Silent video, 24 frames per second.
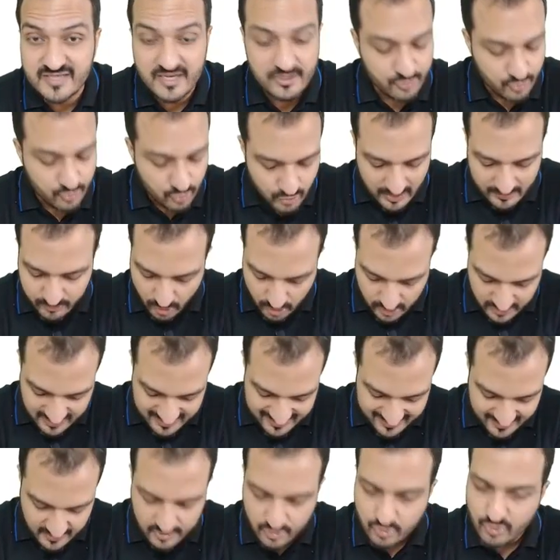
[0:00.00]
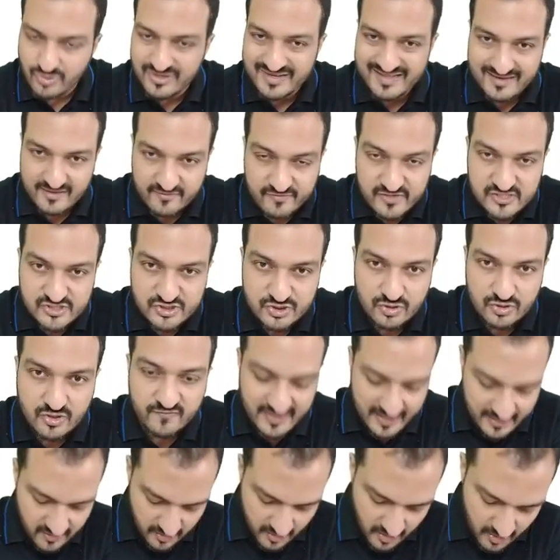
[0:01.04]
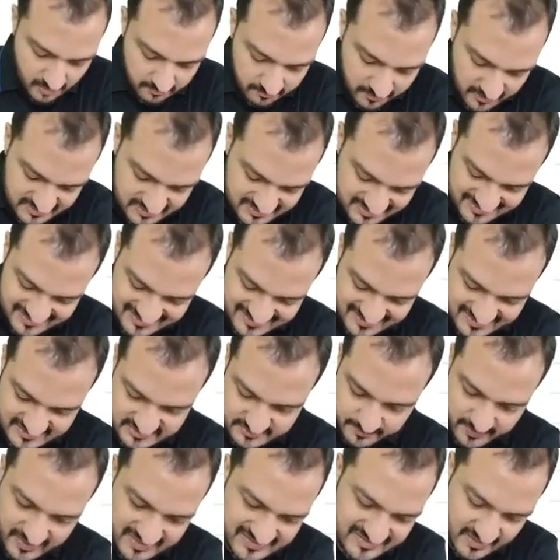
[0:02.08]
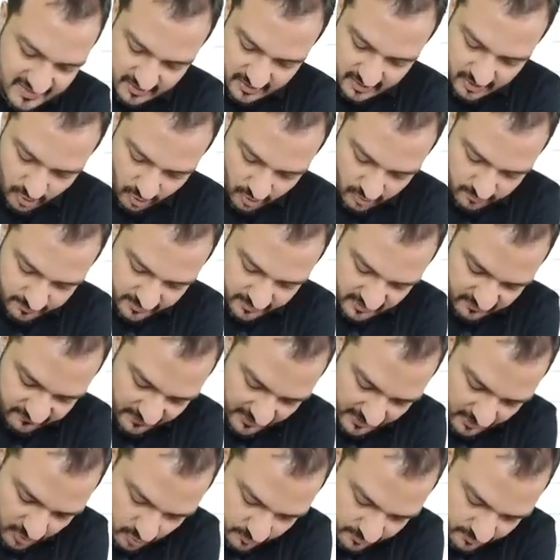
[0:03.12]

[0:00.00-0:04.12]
I told you I'm not getting into derivation of that, but this is basically your b value,